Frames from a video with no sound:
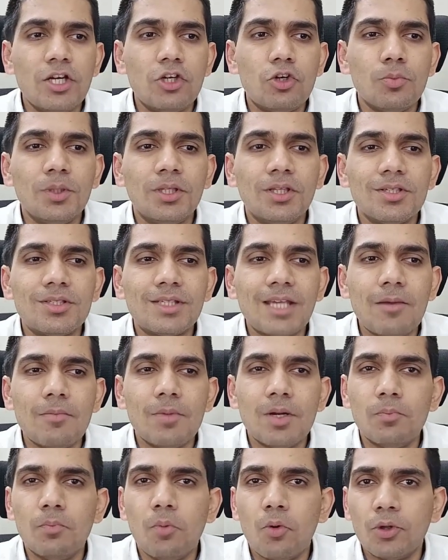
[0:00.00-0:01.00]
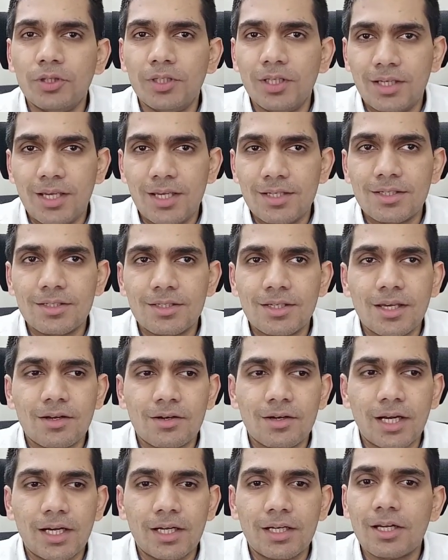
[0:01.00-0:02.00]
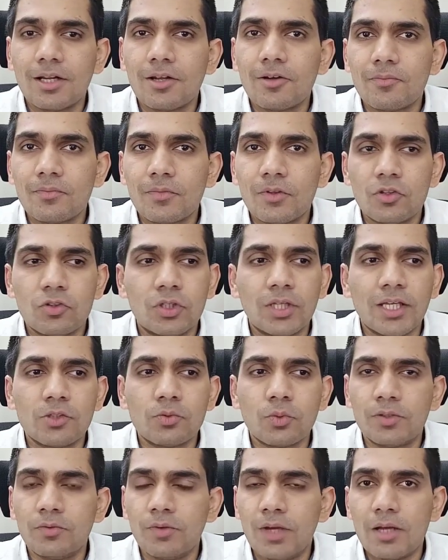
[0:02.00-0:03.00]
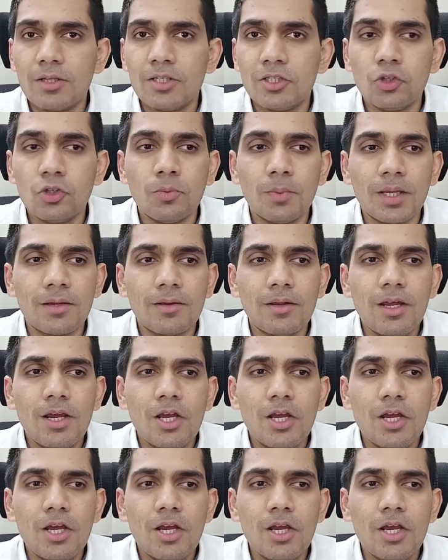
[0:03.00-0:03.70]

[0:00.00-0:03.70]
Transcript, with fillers: to be the same in both the cases here right now. So that's what we are assuming.